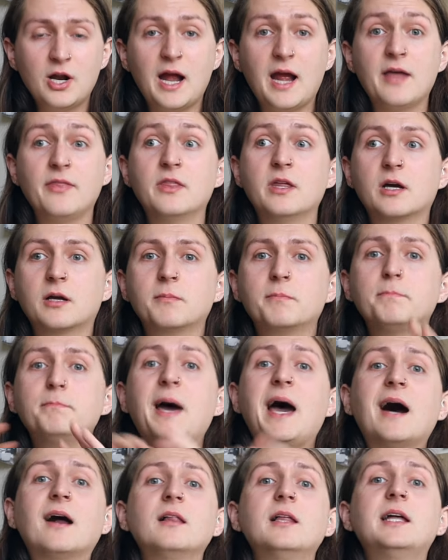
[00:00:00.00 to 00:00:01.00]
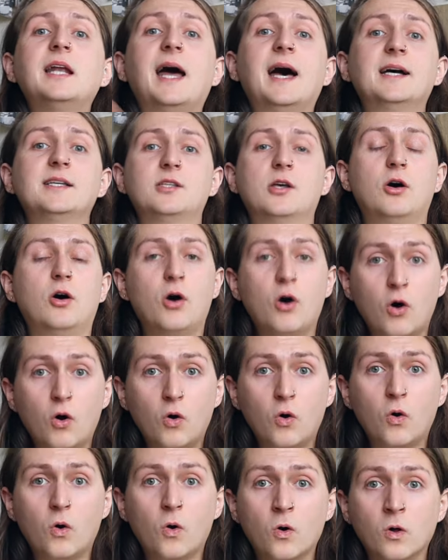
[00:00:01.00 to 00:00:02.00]
and the palette as a
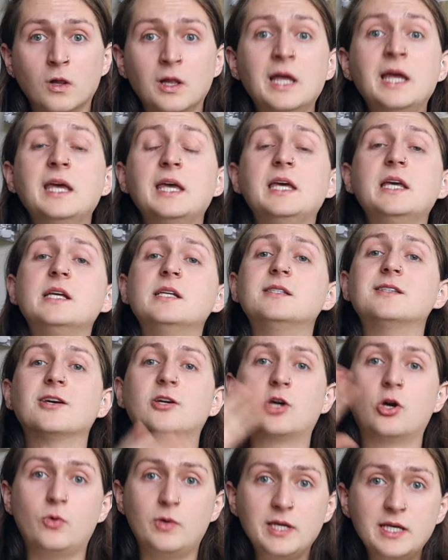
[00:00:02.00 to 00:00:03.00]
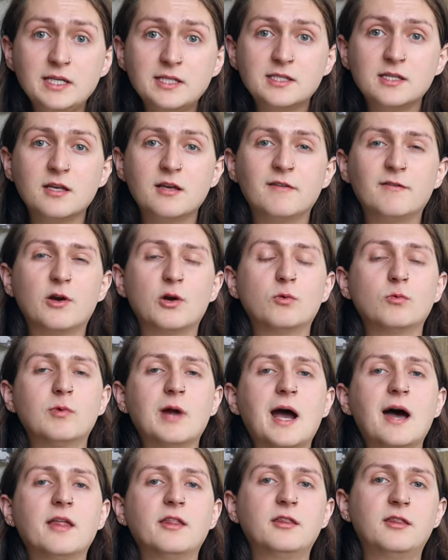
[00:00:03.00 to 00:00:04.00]
whole is cohesive
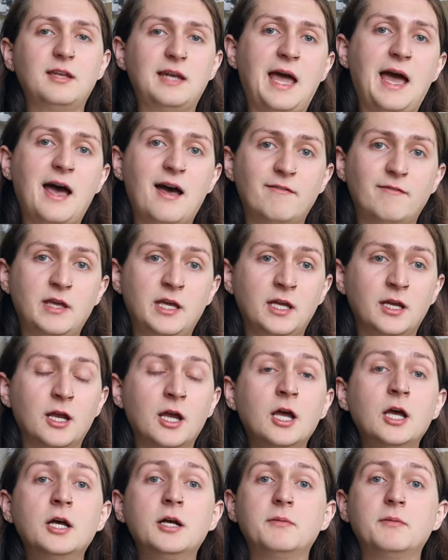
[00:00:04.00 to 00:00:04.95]
rather than having